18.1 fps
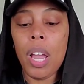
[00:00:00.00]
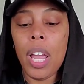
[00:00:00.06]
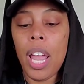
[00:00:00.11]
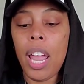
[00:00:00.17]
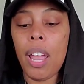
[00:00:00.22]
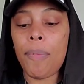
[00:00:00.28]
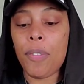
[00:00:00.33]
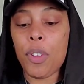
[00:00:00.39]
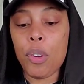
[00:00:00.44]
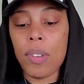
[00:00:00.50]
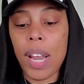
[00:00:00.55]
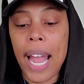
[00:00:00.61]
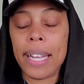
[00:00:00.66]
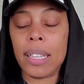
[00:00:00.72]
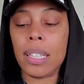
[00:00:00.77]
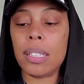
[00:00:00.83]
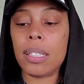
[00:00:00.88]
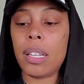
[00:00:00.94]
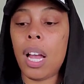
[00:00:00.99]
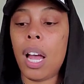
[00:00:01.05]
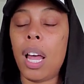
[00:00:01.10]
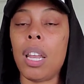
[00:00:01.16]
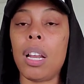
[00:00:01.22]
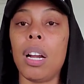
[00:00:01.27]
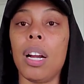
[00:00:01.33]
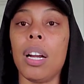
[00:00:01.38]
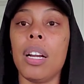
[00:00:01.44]
if you like this
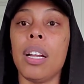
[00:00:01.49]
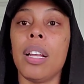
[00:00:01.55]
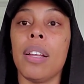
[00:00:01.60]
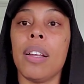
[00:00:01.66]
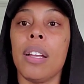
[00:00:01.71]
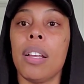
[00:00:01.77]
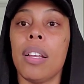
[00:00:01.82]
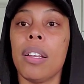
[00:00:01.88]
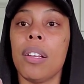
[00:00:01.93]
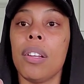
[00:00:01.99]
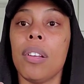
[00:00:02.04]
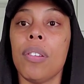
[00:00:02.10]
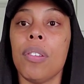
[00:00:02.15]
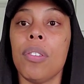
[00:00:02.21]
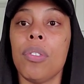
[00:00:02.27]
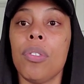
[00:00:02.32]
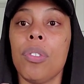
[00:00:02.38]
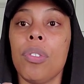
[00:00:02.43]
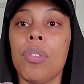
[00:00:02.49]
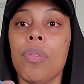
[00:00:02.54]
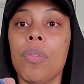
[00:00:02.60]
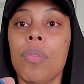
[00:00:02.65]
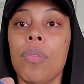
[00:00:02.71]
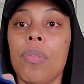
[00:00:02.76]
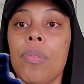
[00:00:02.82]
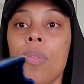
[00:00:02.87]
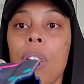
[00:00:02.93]
color,
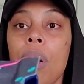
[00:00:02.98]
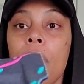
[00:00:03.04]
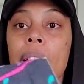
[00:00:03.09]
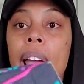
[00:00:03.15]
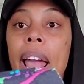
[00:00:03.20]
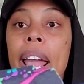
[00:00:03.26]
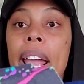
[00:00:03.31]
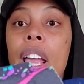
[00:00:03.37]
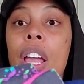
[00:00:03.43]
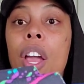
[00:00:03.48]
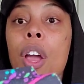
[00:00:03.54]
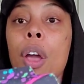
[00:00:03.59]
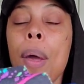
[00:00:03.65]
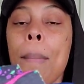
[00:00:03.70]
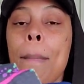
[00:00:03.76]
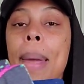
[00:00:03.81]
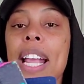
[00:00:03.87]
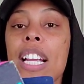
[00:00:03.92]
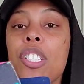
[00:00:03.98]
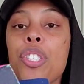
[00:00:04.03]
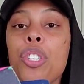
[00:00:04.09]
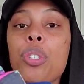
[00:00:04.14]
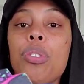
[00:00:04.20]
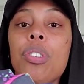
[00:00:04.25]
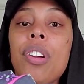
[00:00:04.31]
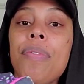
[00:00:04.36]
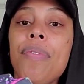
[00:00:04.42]
okay, make
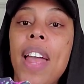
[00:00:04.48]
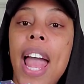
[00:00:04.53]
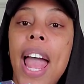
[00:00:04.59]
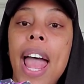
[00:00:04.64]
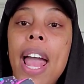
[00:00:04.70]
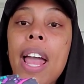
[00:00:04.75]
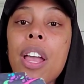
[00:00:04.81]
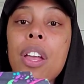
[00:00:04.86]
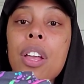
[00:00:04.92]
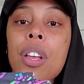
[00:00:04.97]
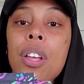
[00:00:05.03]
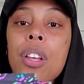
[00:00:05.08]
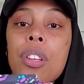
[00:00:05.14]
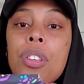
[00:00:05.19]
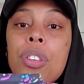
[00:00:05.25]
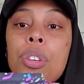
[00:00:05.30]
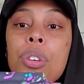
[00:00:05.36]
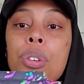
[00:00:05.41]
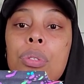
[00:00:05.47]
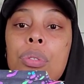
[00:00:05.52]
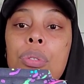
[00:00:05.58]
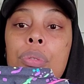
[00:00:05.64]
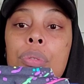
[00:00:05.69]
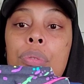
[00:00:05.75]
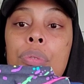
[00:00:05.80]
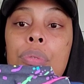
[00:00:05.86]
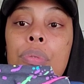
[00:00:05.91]
sure that
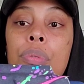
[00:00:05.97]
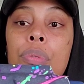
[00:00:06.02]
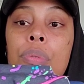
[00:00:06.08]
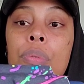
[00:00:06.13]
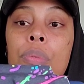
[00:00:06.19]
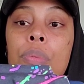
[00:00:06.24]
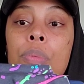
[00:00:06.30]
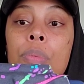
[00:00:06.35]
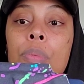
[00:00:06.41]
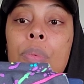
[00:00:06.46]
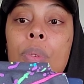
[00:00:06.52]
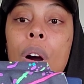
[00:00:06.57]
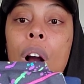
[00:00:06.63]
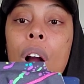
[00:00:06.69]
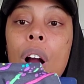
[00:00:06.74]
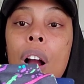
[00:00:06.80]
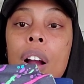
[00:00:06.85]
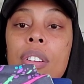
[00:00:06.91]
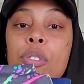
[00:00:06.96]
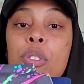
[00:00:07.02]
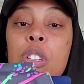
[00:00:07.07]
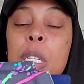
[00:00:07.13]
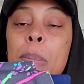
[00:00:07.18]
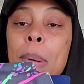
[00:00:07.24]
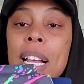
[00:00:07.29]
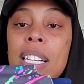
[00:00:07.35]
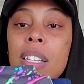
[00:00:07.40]
you are you
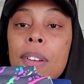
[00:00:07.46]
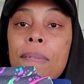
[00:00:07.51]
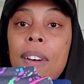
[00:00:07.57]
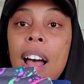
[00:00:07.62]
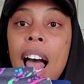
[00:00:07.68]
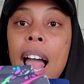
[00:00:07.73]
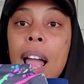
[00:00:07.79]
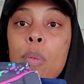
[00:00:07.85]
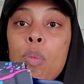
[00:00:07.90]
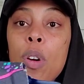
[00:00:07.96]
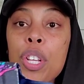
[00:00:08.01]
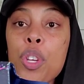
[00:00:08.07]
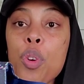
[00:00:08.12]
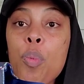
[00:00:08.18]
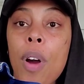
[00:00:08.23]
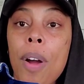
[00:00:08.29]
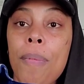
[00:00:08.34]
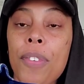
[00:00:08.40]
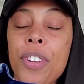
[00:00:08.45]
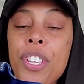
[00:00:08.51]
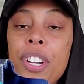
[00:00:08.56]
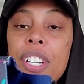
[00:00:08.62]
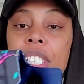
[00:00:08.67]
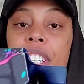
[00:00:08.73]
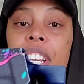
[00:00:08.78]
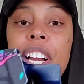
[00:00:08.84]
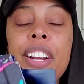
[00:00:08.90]
specify what you want for your
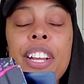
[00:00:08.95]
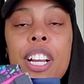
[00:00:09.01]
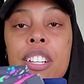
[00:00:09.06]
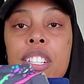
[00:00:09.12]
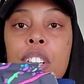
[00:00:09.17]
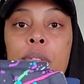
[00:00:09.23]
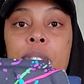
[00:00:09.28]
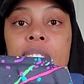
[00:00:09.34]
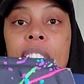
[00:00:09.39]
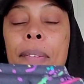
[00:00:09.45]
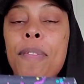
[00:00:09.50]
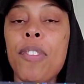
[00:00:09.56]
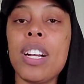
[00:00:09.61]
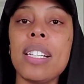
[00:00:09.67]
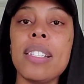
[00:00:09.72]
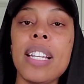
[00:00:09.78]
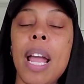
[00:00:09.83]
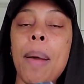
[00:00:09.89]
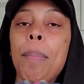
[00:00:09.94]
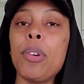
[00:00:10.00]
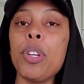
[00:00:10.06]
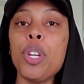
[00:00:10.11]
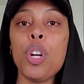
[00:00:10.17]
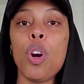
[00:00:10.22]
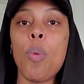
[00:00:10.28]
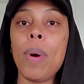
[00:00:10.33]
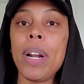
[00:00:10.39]
interior. So say for example, you
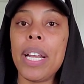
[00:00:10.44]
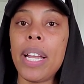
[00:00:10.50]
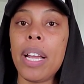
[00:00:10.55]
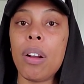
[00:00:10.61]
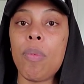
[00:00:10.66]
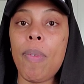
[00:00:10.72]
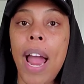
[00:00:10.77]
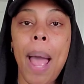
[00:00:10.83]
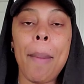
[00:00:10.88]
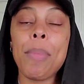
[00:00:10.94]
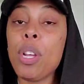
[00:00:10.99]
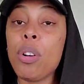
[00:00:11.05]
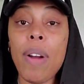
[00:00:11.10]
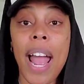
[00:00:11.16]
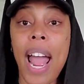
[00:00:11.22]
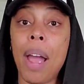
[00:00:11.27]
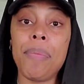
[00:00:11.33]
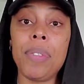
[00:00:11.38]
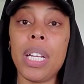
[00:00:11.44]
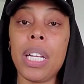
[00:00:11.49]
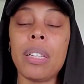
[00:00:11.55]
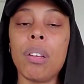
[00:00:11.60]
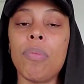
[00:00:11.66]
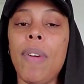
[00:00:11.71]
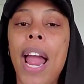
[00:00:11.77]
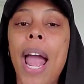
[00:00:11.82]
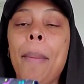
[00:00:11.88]
don't want to get a wrap. You don't have to get
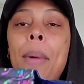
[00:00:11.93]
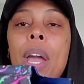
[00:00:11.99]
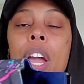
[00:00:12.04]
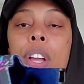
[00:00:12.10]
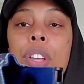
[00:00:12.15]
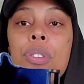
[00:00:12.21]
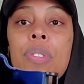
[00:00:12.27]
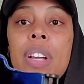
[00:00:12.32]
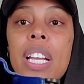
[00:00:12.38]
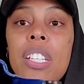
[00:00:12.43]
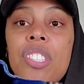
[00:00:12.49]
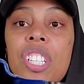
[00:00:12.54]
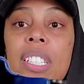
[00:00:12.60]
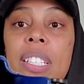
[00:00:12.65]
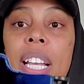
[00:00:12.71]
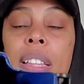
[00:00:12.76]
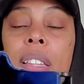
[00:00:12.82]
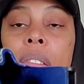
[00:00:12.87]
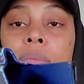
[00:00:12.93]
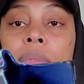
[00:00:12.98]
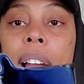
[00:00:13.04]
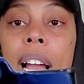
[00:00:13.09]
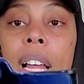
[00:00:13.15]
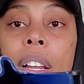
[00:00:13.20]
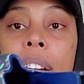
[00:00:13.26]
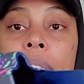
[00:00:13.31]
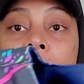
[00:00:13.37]
the wrap. You can just get the
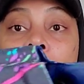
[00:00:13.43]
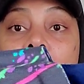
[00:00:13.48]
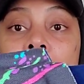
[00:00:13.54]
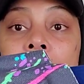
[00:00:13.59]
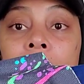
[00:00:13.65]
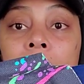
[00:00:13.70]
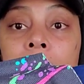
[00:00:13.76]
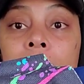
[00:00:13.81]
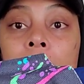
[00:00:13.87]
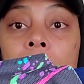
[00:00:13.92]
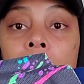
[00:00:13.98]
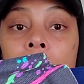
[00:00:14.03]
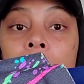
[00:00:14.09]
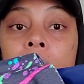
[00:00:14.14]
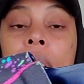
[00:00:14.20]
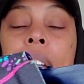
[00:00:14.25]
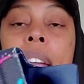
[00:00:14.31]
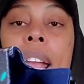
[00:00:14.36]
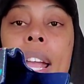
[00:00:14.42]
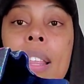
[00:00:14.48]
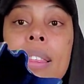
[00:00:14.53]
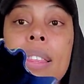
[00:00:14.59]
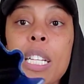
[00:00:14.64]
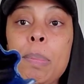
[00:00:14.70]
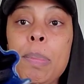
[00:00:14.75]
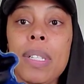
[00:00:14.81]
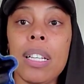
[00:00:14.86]
regular kydex color. In
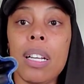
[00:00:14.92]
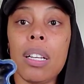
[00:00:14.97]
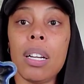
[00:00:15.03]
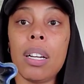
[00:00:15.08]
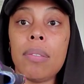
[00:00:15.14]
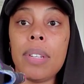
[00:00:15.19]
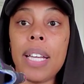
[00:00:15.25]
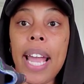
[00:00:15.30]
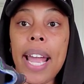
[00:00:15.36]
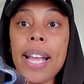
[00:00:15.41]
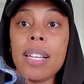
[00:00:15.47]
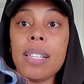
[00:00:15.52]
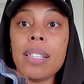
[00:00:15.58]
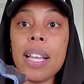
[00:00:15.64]
this particular case,